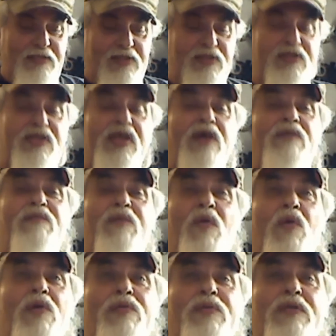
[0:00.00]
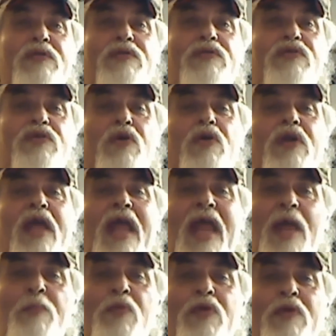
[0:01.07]
Just go forth and start
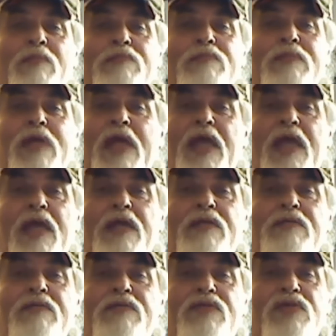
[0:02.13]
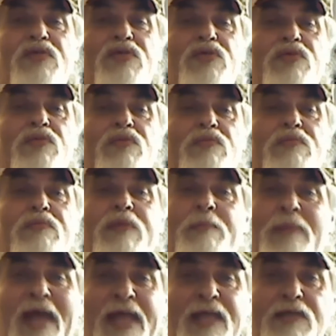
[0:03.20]
hammering them and to the
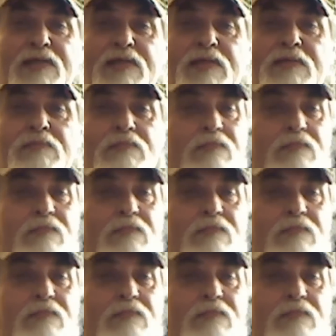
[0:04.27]
banks,